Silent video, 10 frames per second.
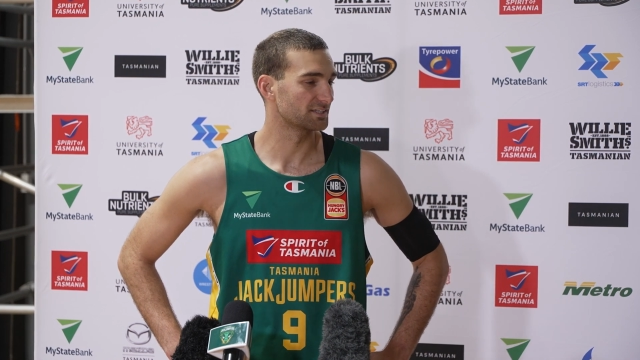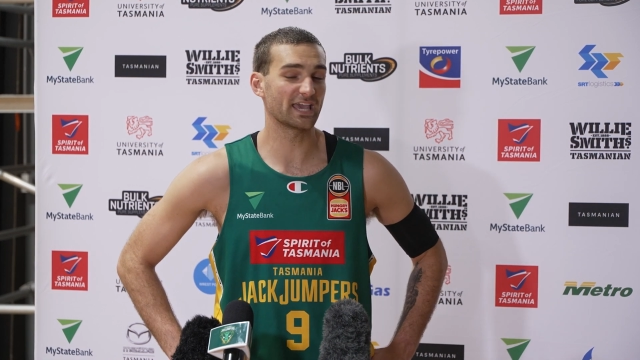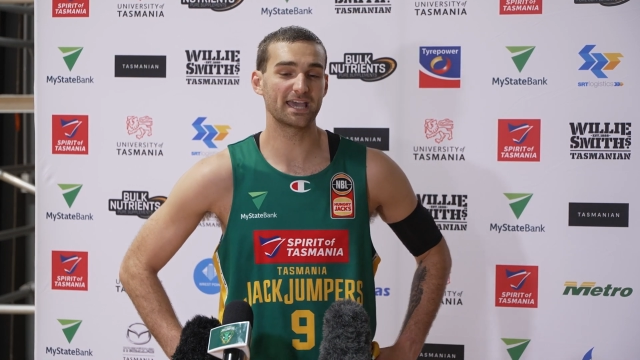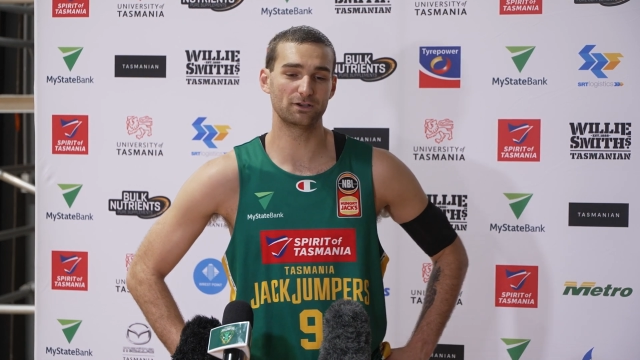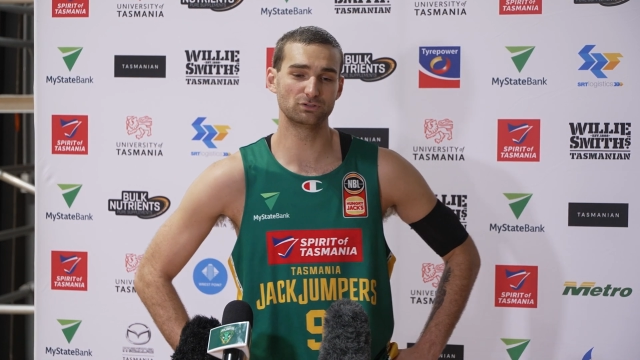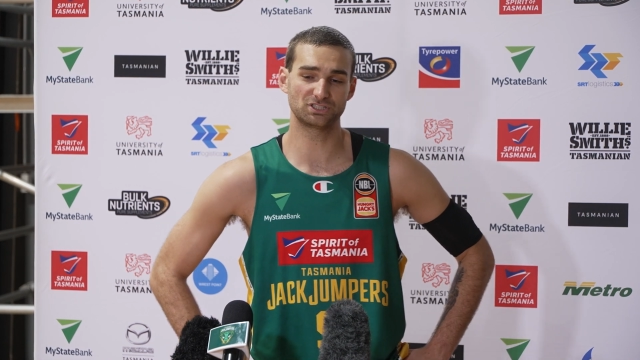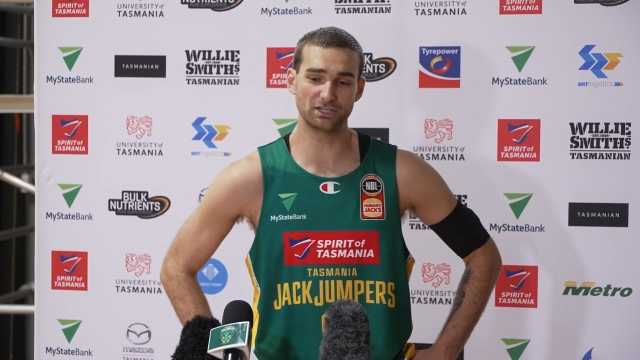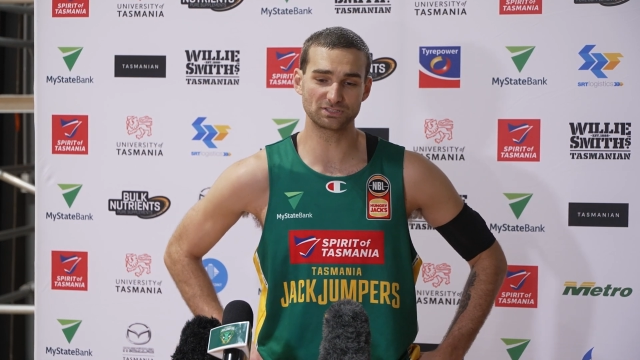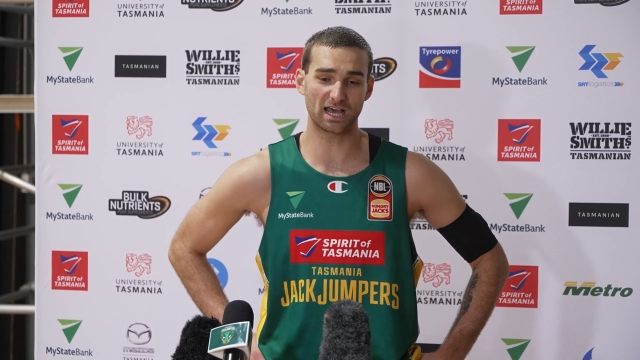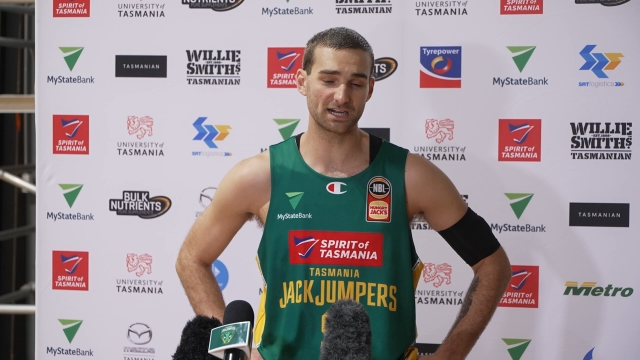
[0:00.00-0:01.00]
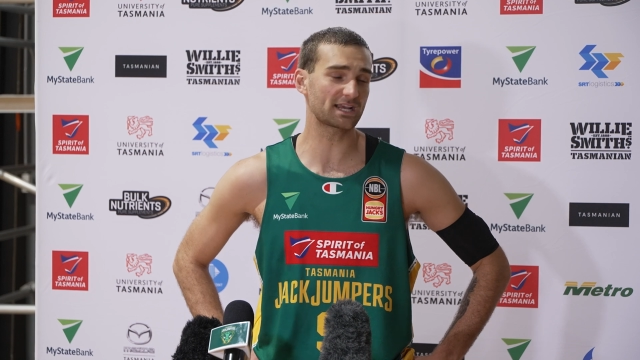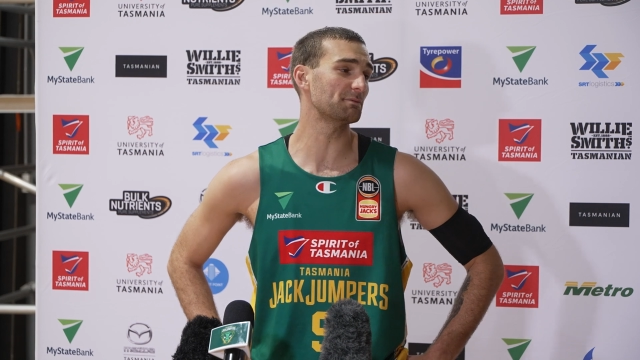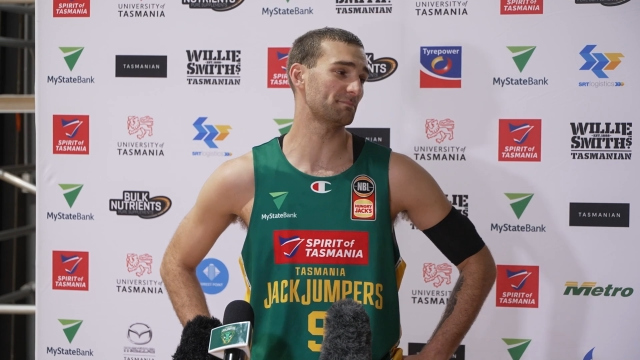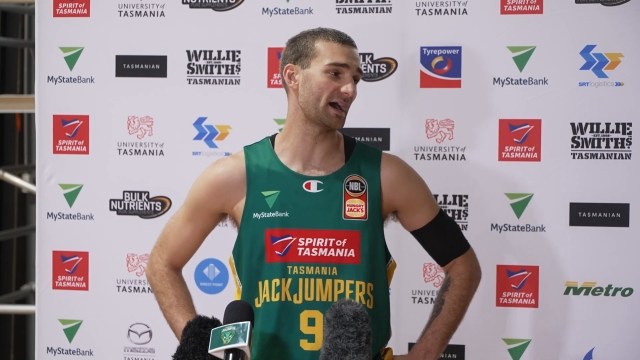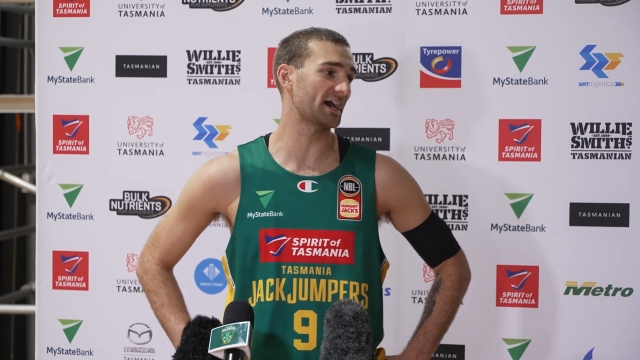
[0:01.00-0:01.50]
Yeah, it was hard
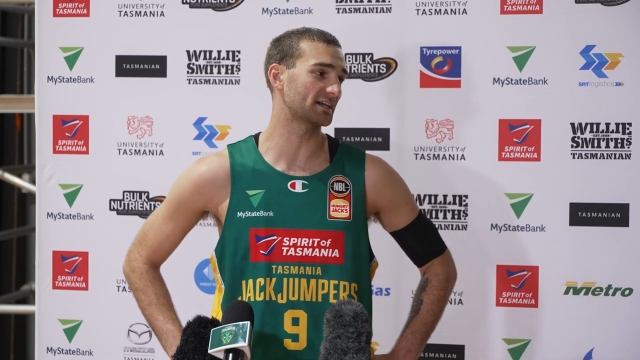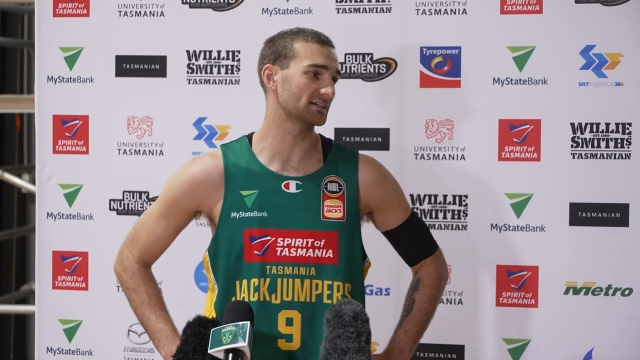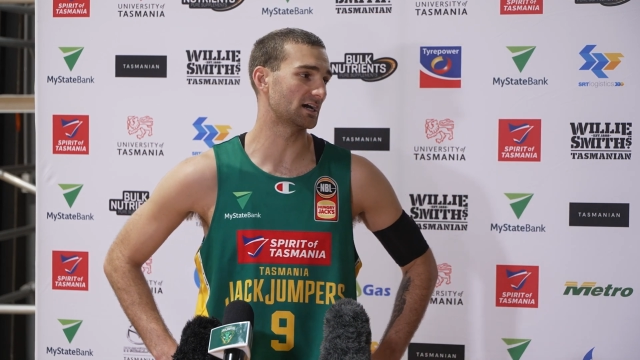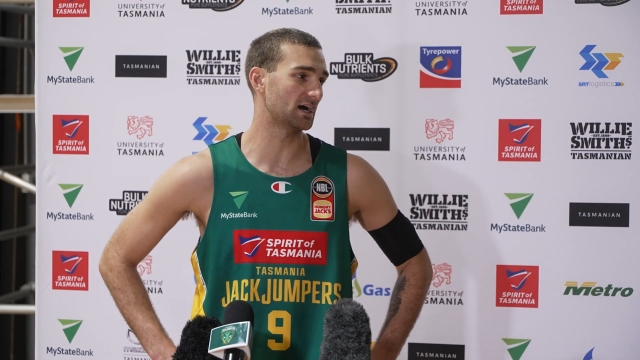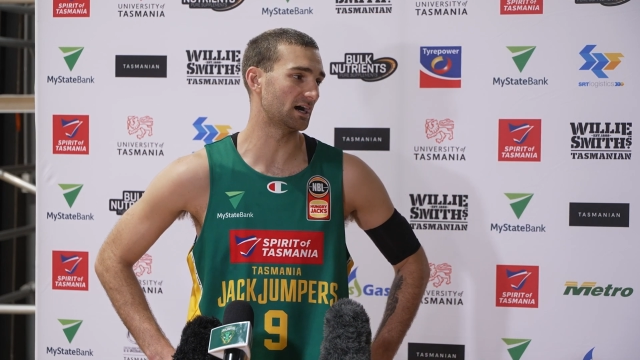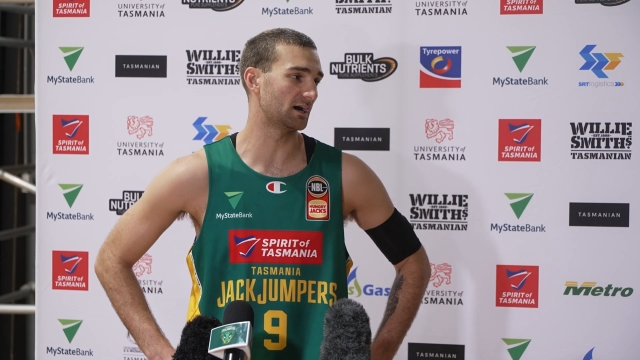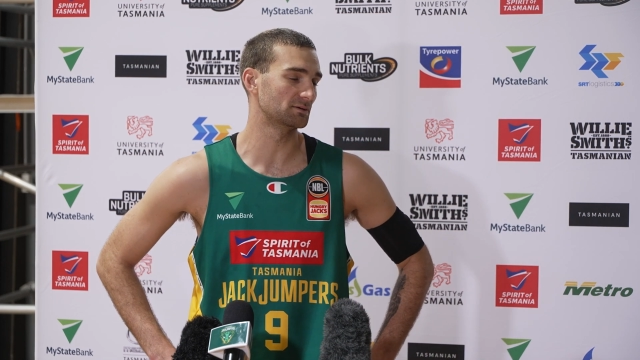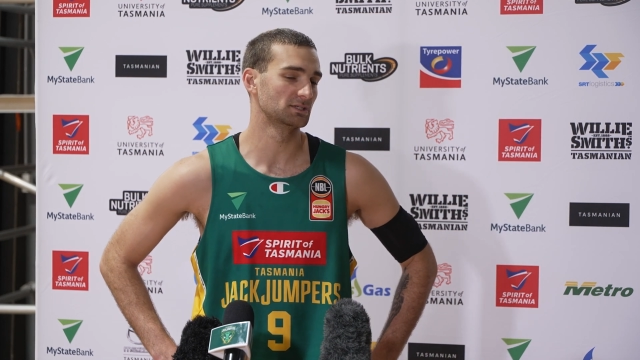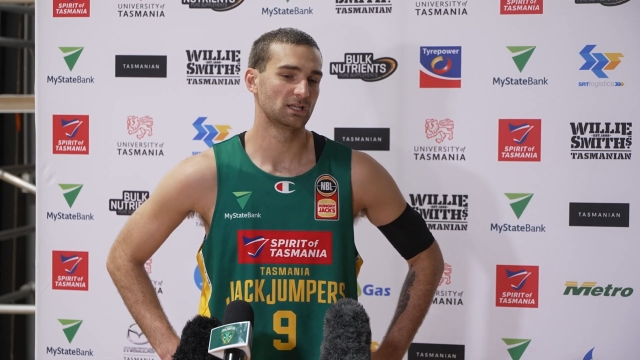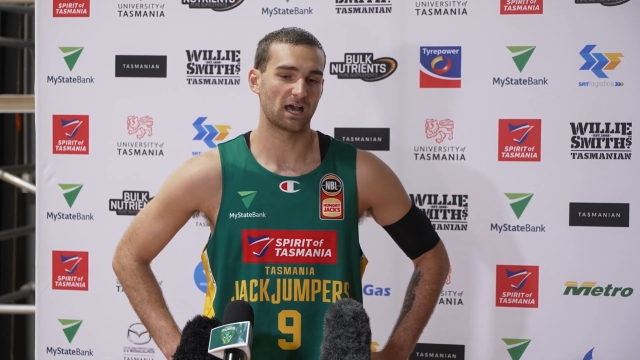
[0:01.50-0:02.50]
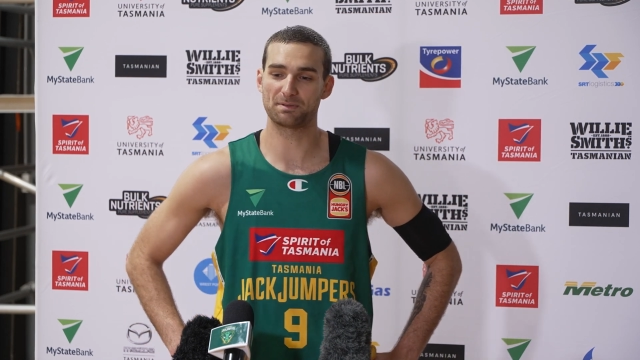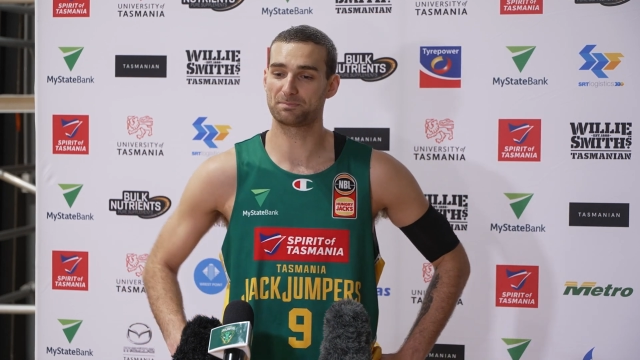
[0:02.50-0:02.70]
coming back. I've